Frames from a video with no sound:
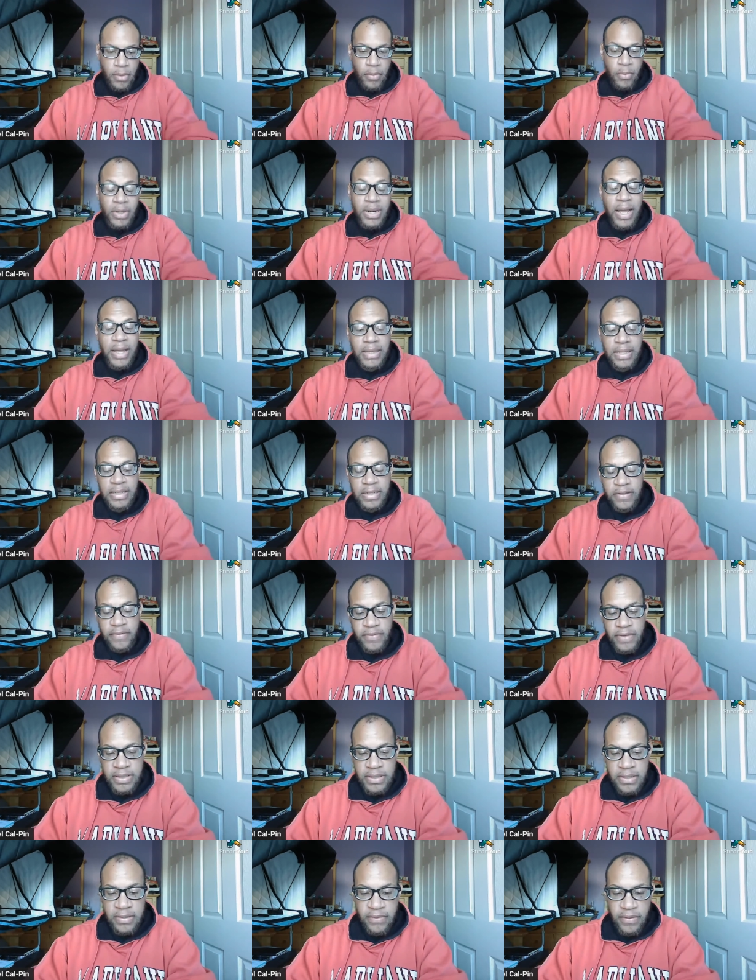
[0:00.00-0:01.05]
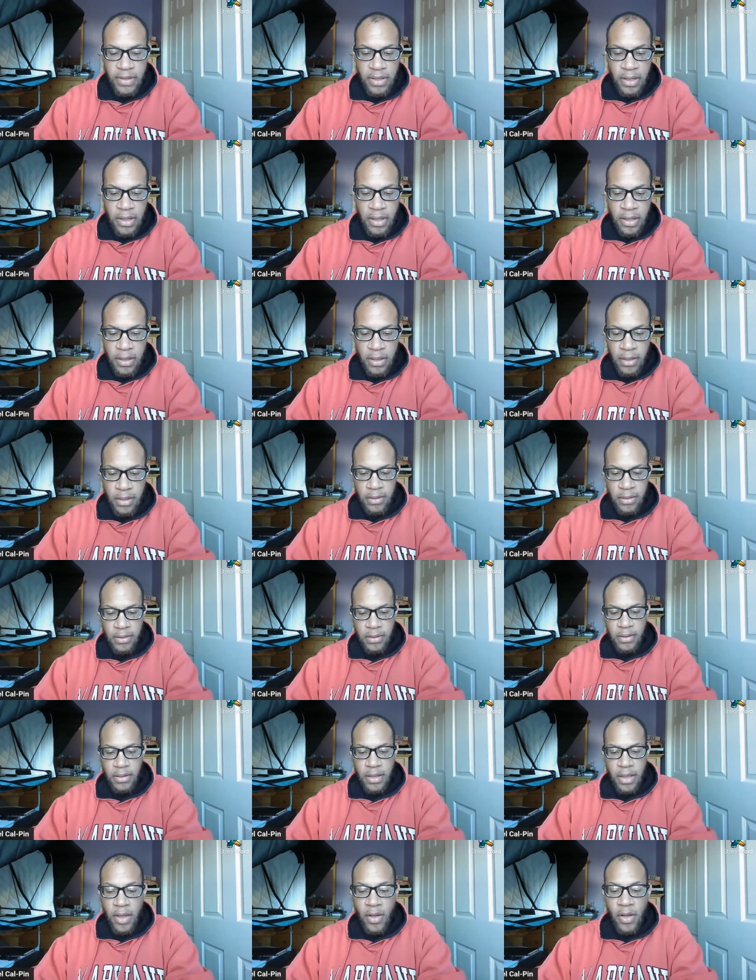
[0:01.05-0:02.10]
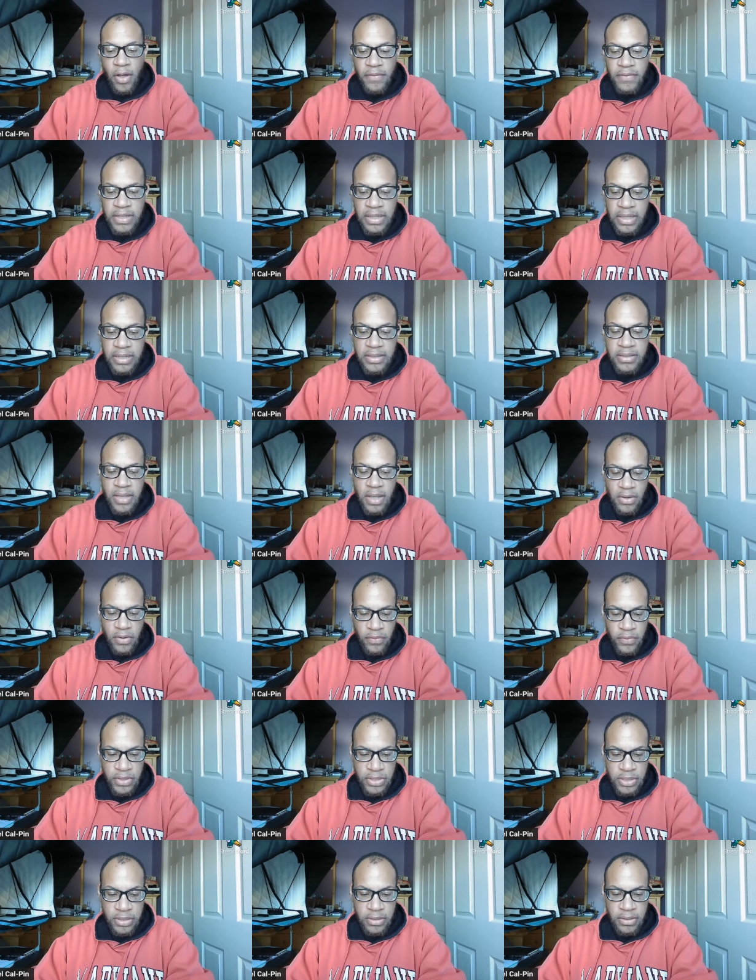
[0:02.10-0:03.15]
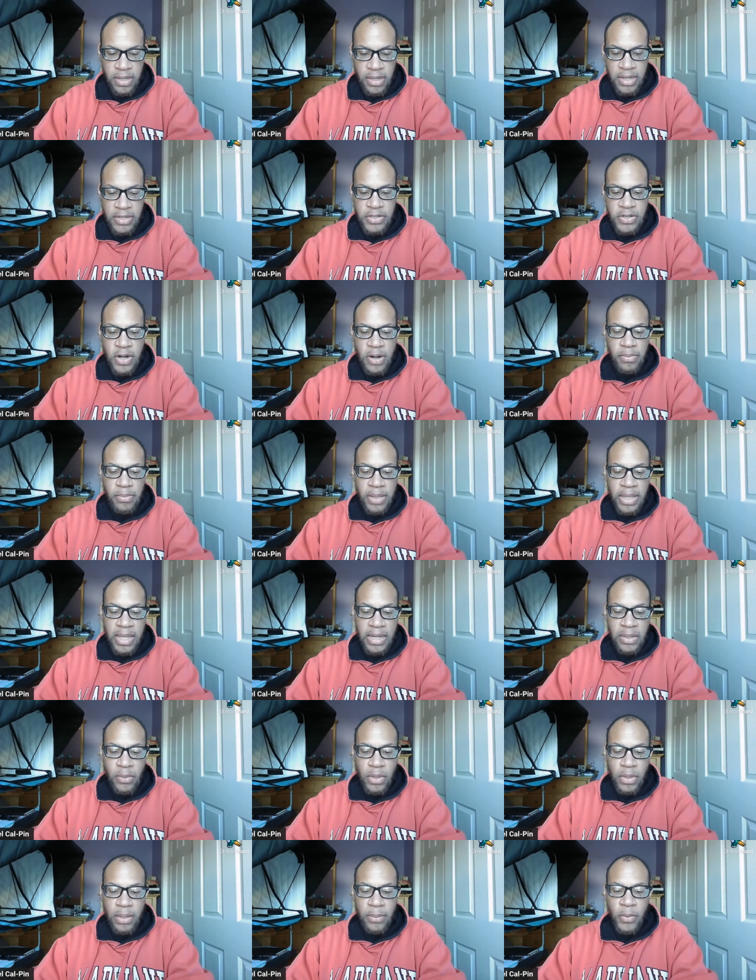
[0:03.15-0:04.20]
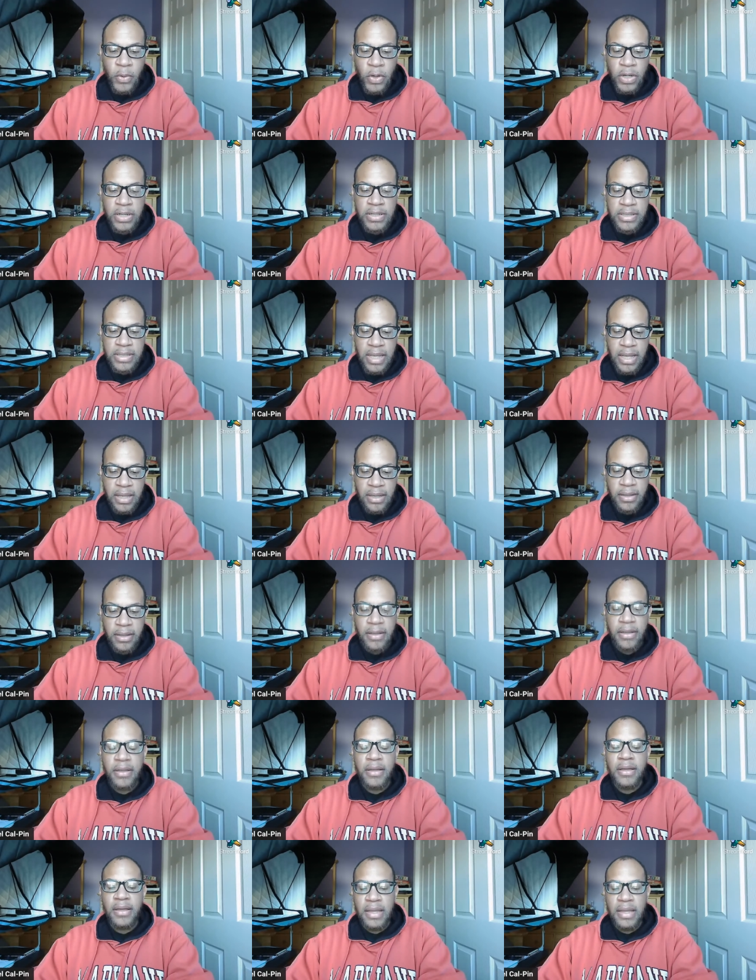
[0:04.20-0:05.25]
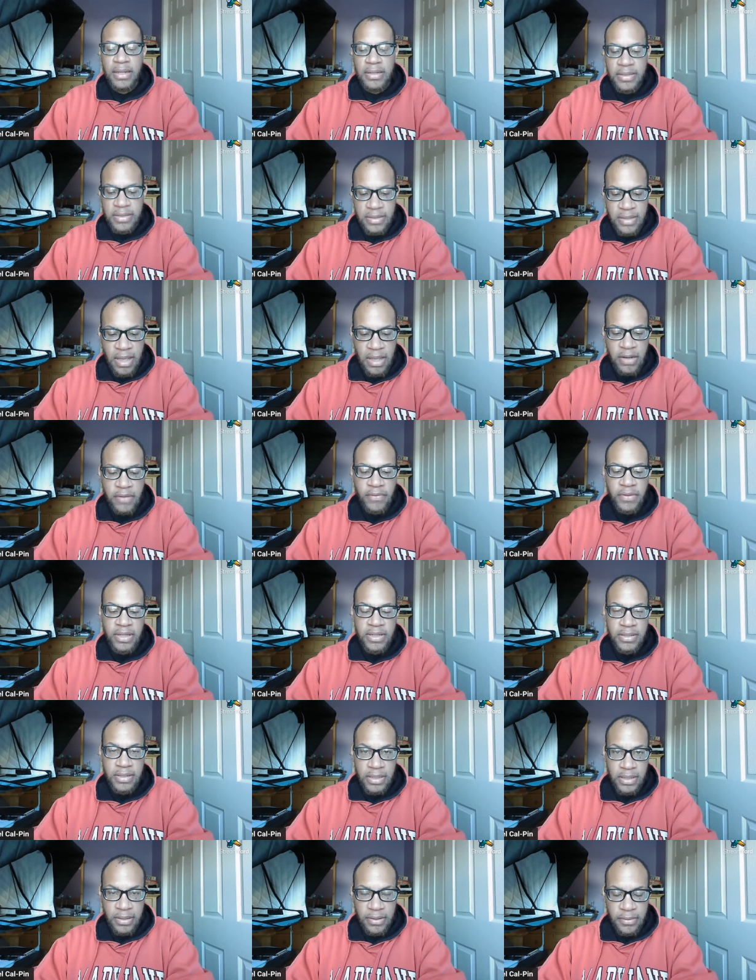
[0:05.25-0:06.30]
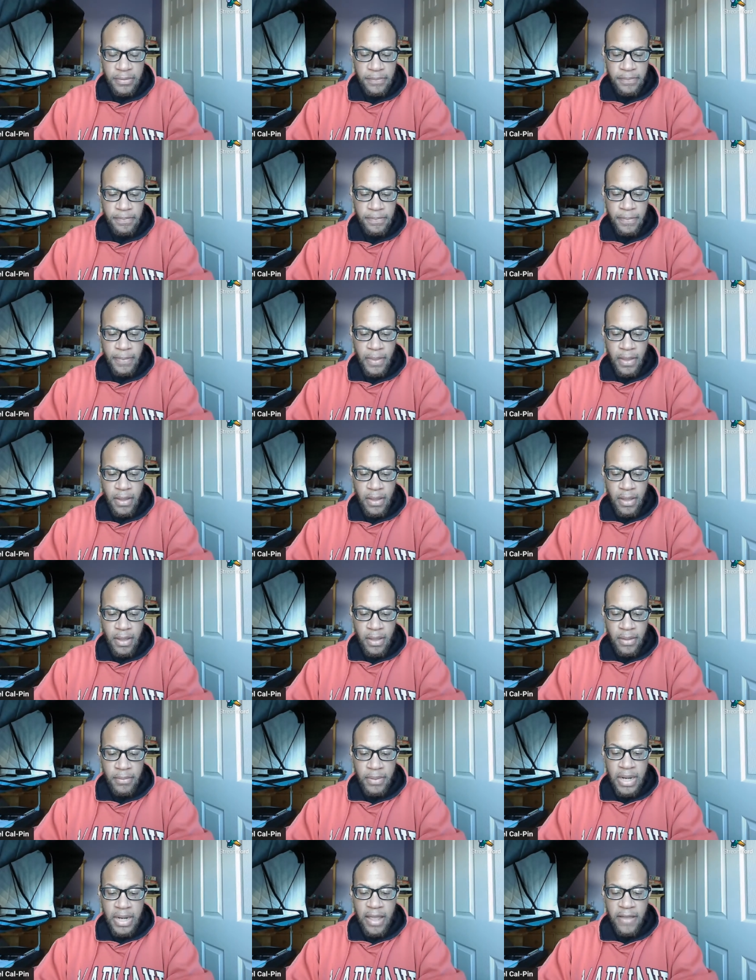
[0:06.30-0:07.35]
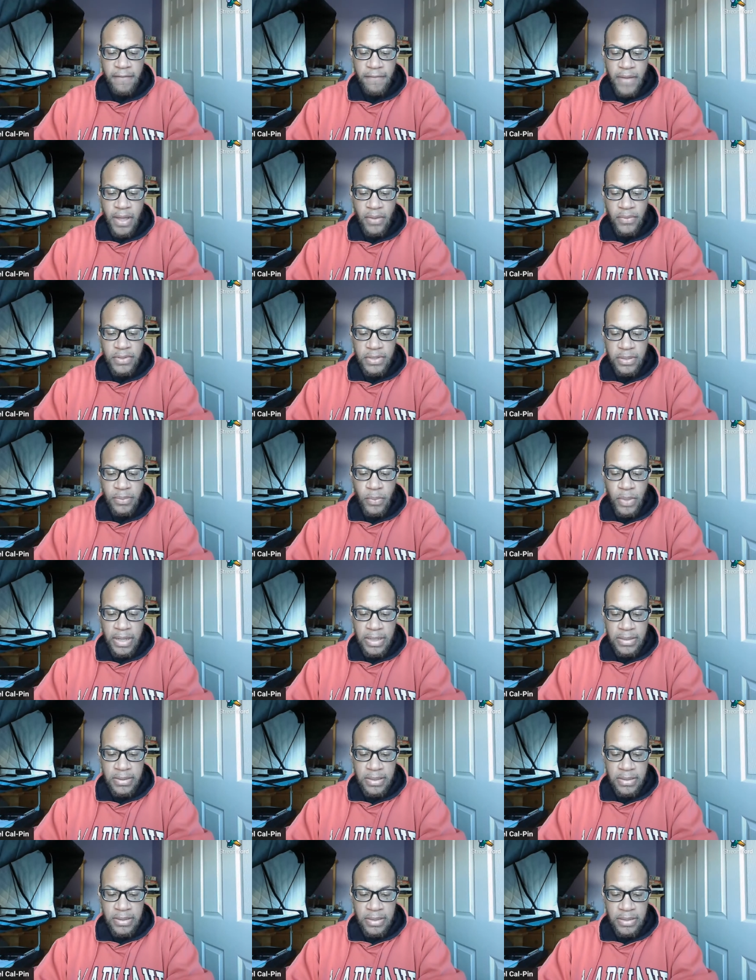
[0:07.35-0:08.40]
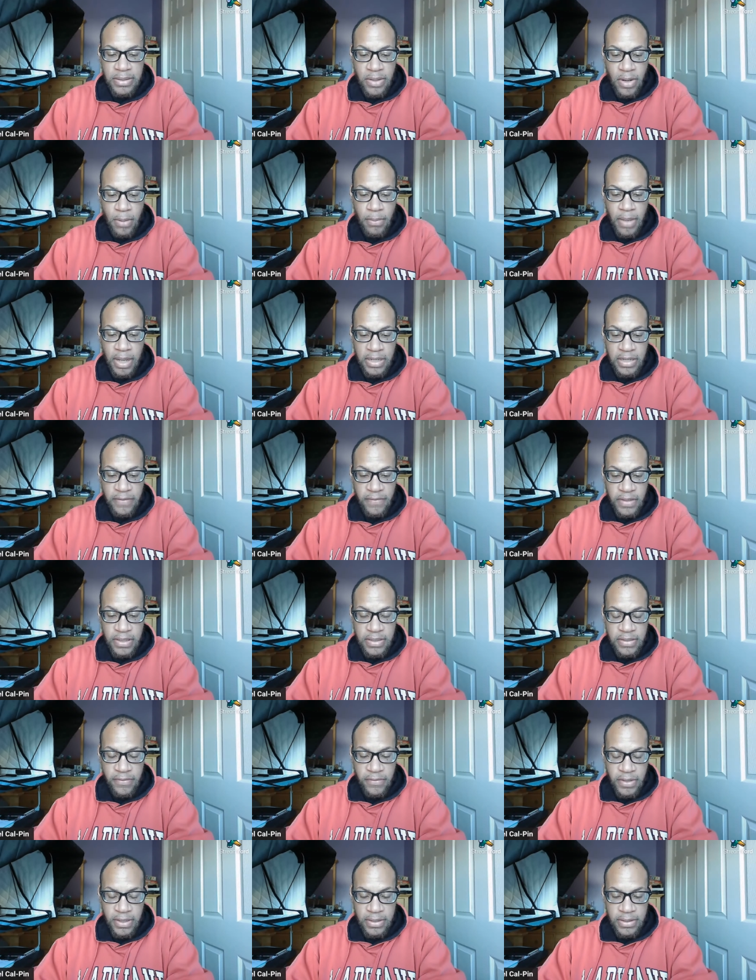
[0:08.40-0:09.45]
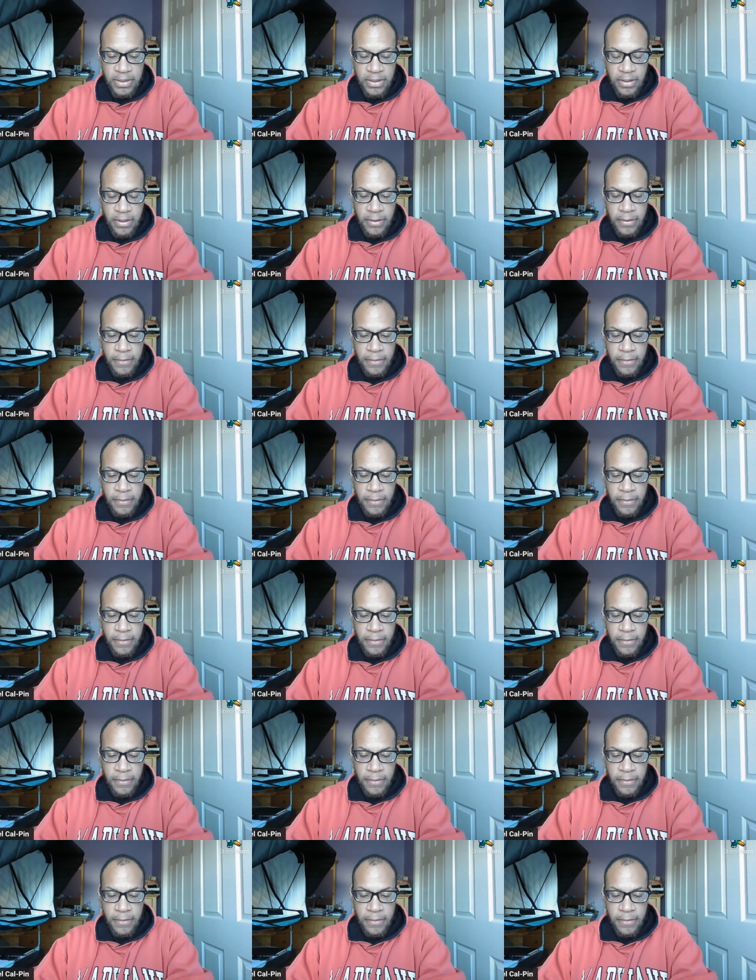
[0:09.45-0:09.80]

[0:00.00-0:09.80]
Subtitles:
When I get defensive, I often get tunnel vision and start planning what I'm going to say instead of listening. But I have found some ways to disarm my defensiveness.